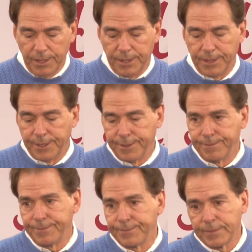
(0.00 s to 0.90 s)

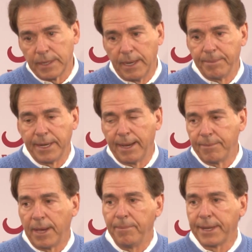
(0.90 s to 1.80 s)
I mean,
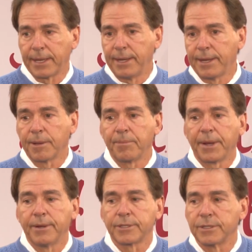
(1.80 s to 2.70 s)
I'm not making any
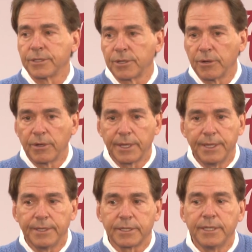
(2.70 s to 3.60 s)
comparisons to early
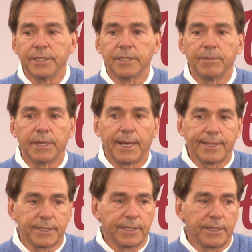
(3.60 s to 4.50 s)
in the season, but I
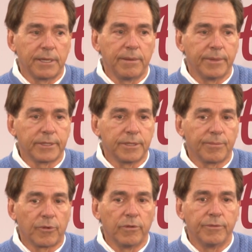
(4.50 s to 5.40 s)
see a team that's
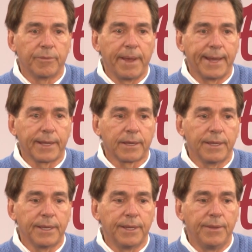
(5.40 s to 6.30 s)
improved
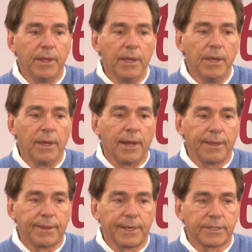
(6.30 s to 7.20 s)
dramatically, and
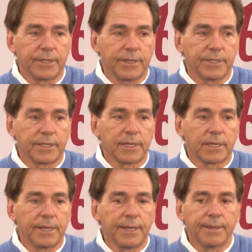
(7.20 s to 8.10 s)
I think
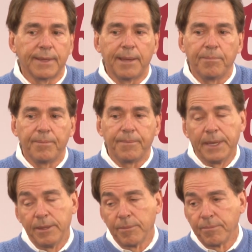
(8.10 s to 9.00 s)
statistically that,
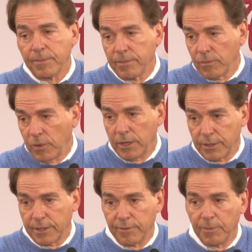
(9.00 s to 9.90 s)
and
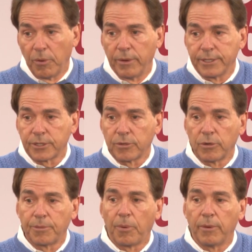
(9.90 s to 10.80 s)
relative to points
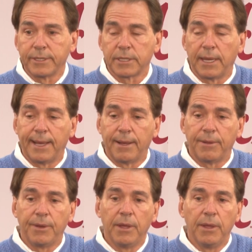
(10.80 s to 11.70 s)
scored, points
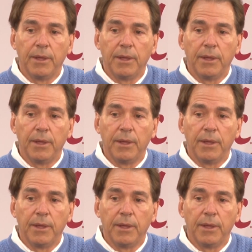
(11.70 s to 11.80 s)
allowed,